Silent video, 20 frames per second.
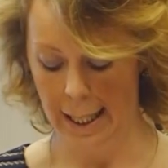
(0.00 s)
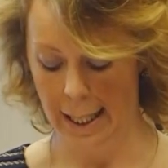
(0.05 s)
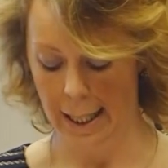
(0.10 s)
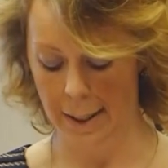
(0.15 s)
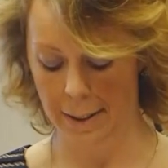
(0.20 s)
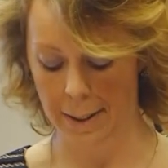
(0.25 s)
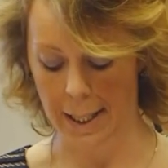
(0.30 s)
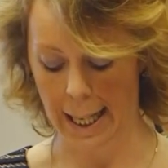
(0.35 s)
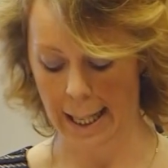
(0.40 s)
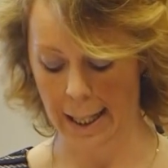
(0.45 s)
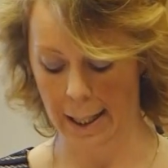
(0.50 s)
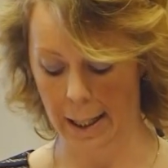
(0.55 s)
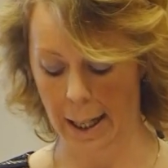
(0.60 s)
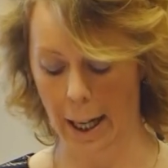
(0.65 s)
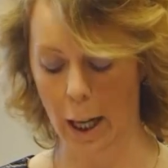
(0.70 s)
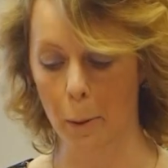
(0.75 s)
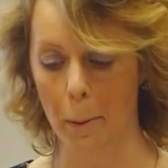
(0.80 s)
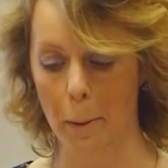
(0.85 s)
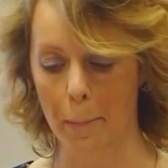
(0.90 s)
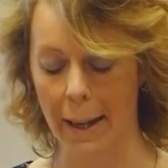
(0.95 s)
is that
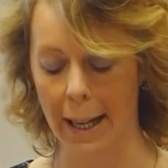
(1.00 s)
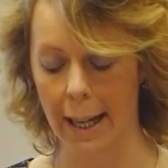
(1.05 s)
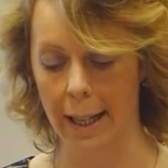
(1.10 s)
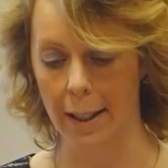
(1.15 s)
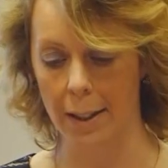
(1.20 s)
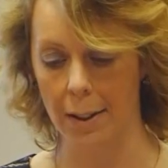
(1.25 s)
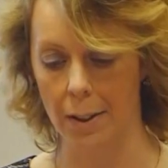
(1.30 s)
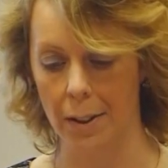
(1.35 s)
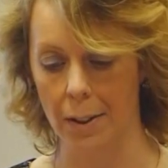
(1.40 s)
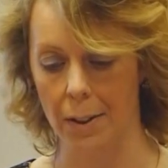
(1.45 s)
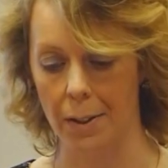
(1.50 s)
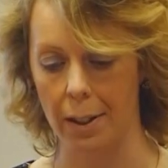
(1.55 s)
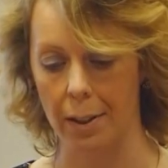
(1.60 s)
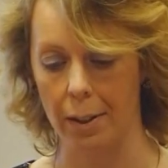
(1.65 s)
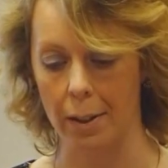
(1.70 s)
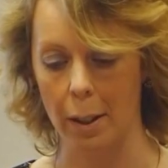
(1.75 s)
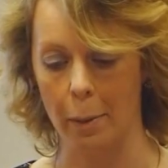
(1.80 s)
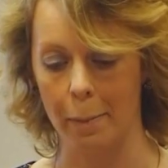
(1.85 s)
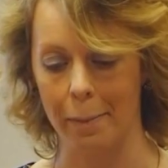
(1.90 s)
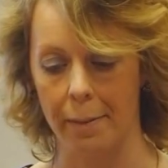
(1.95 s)
I'll be paying into the
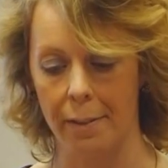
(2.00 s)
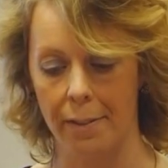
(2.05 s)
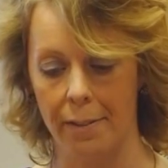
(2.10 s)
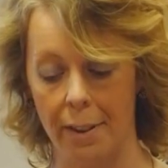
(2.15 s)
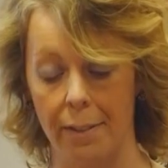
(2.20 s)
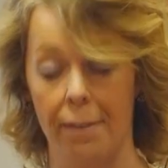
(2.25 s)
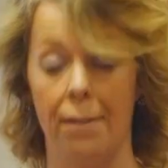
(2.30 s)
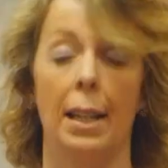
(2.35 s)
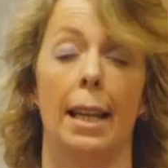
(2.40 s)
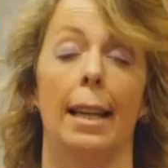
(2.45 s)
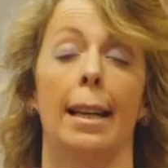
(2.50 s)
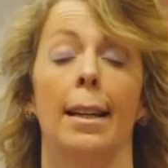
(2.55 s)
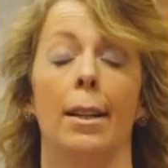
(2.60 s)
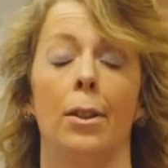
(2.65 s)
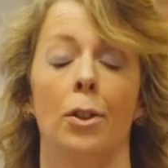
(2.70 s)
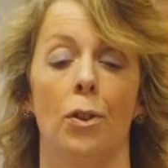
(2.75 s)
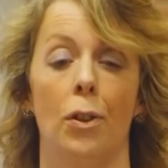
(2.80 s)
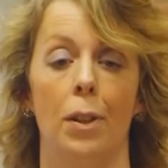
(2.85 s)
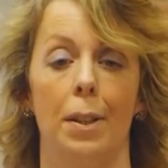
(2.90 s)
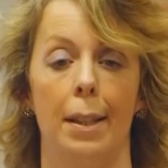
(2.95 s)
system
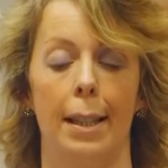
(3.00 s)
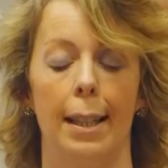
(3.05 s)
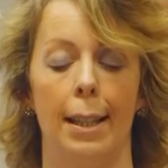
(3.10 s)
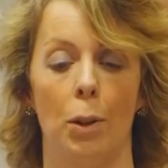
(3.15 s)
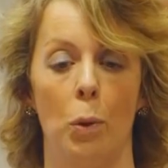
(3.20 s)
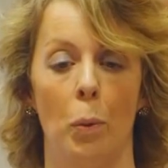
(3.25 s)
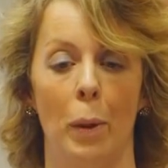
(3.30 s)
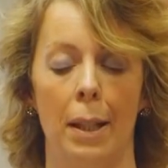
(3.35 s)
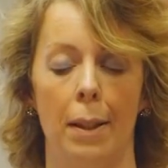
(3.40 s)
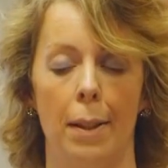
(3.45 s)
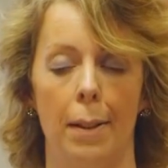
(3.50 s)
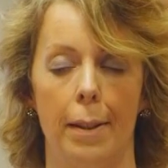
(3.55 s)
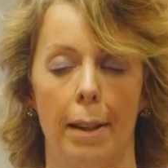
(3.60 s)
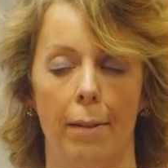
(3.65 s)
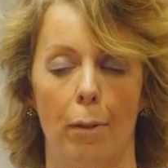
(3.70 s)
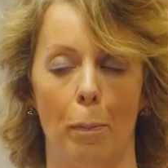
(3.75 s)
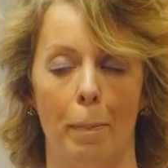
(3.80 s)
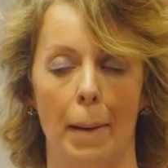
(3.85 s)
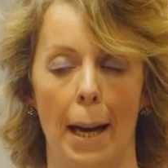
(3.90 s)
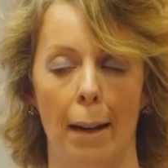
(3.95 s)

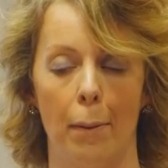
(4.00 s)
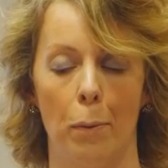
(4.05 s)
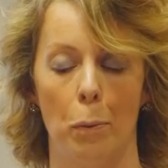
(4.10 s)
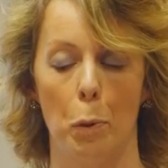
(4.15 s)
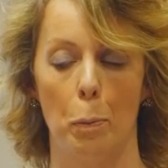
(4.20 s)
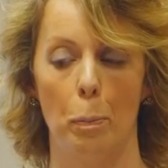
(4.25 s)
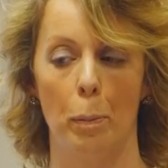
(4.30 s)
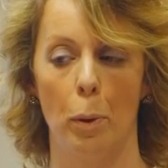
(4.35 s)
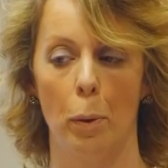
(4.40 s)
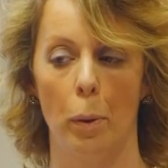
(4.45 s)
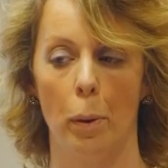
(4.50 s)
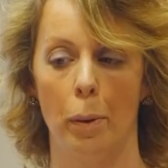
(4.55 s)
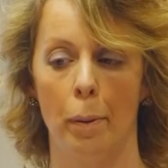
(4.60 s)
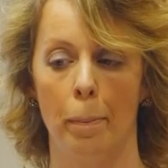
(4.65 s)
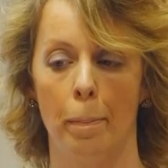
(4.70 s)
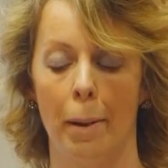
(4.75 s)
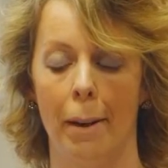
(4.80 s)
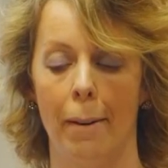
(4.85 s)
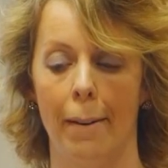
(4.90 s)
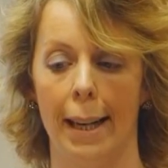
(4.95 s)
£1,527 more
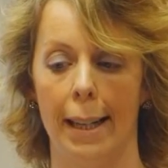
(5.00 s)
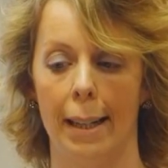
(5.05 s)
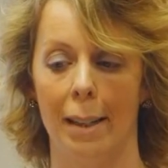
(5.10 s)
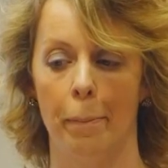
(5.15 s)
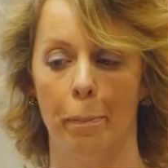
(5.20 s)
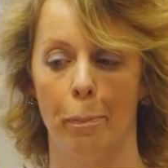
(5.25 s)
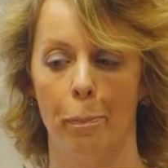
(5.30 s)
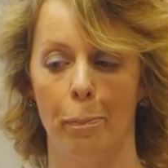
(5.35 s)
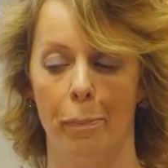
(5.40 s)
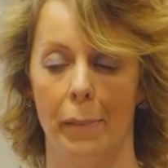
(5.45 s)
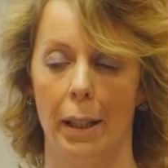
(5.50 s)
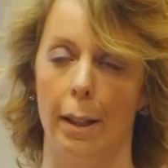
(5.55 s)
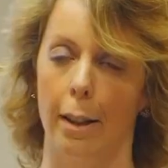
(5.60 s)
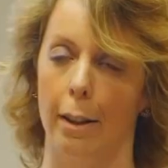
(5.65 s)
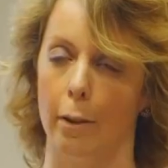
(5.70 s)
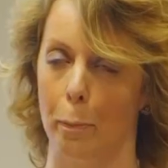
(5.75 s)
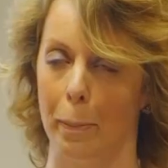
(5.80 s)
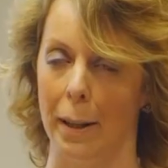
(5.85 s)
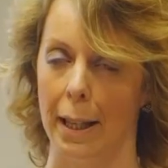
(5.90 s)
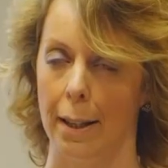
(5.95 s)
per annum than
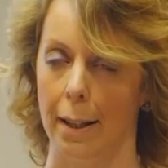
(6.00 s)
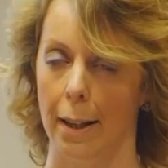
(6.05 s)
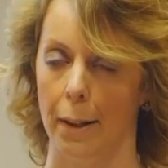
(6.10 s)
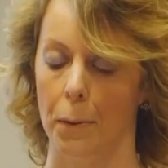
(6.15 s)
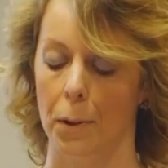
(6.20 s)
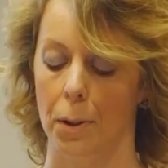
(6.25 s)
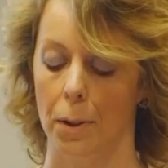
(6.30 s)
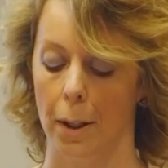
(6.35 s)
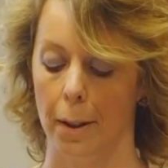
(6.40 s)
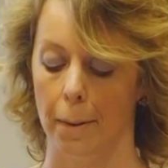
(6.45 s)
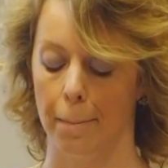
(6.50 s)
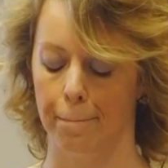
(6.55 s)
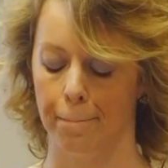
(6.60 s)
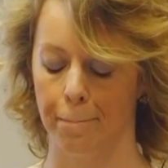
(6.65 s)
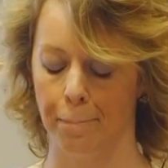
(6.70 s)
I've been used to.